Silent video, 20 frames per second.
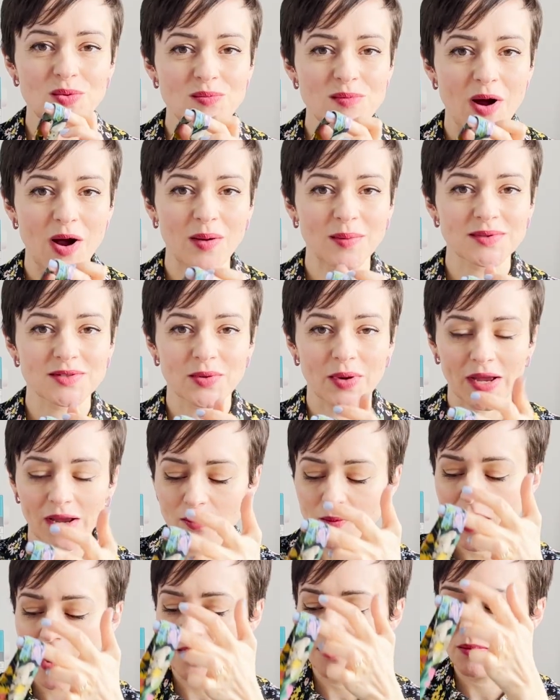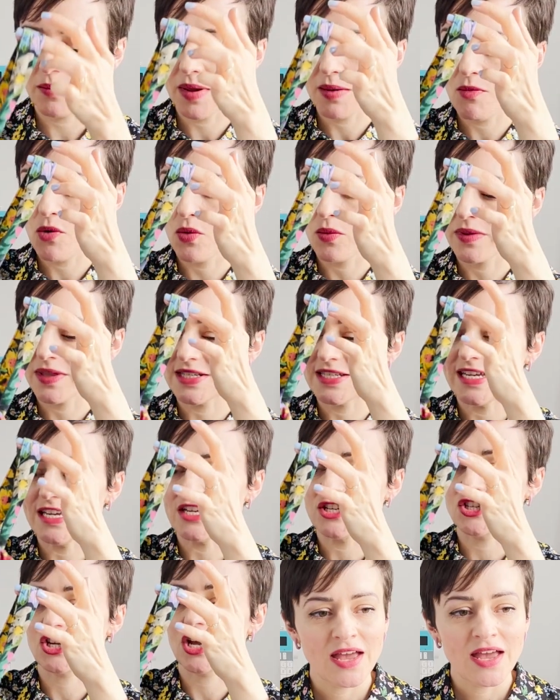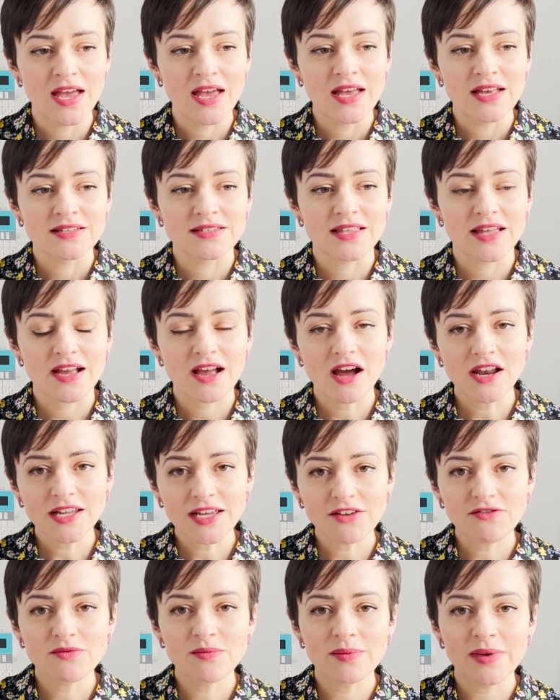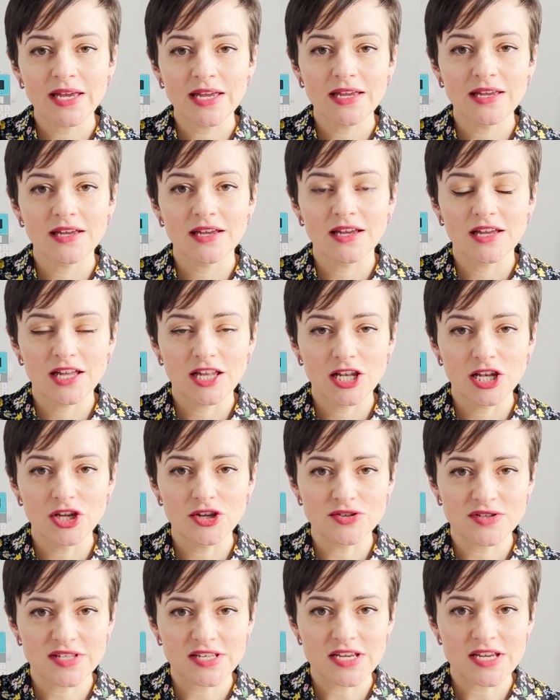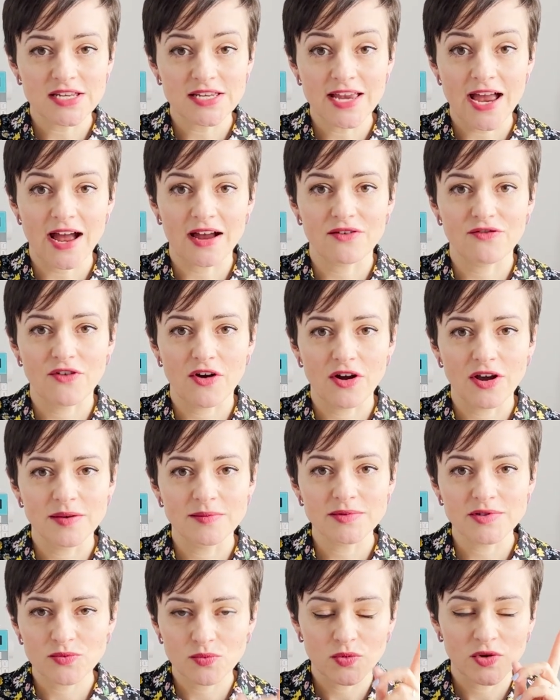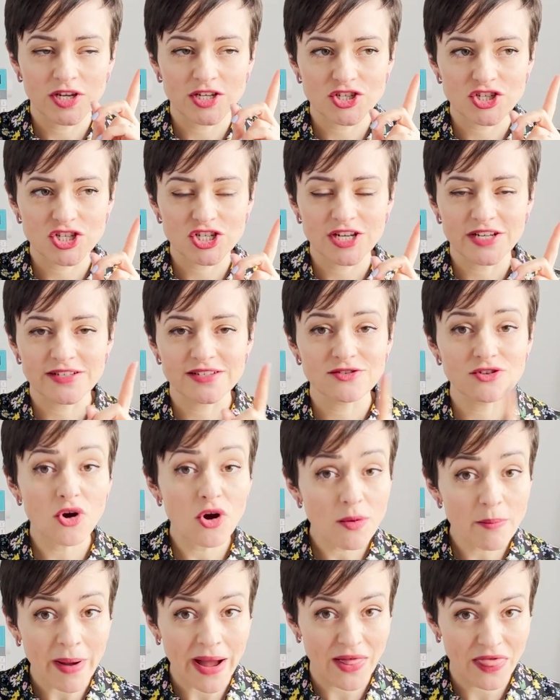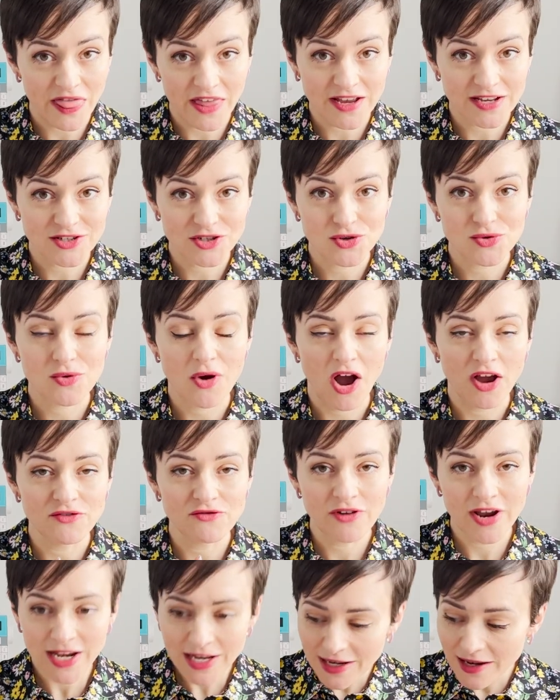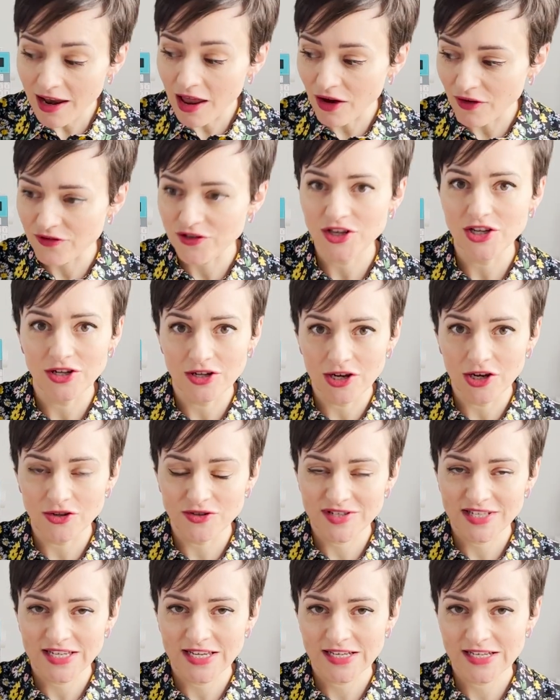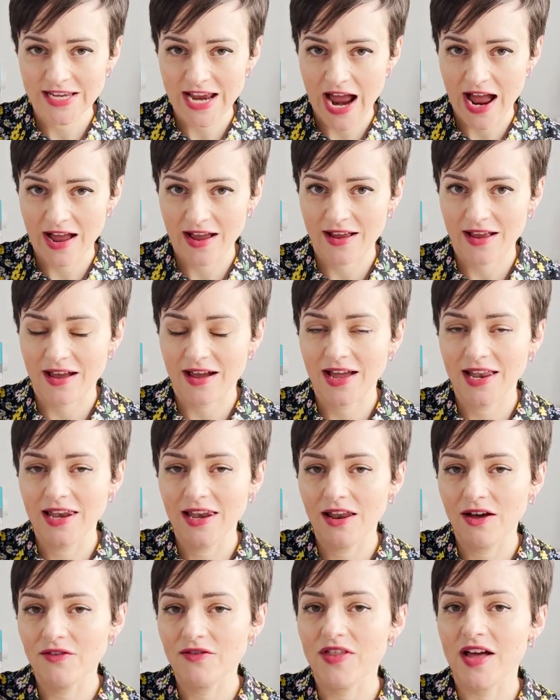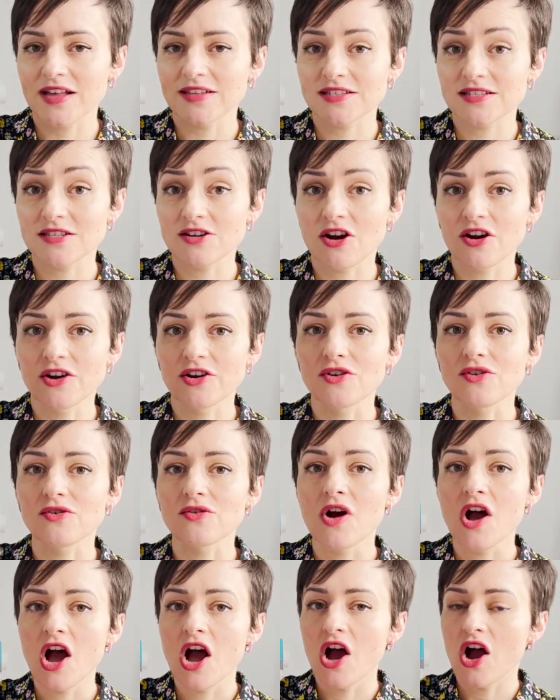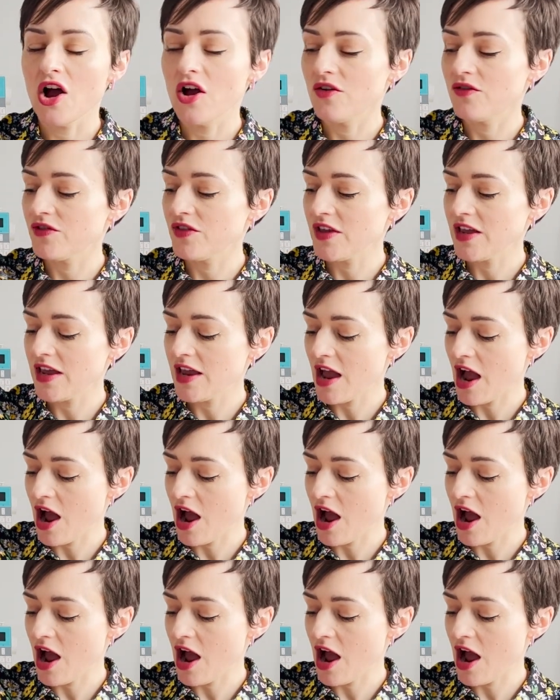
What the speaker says: up so I can wear them a bit more with a t-shirt. So they're kind of giving me Lucy and Yak vibes, which is not a bad thing at all. I really love Lucy and Yak. I love that style of the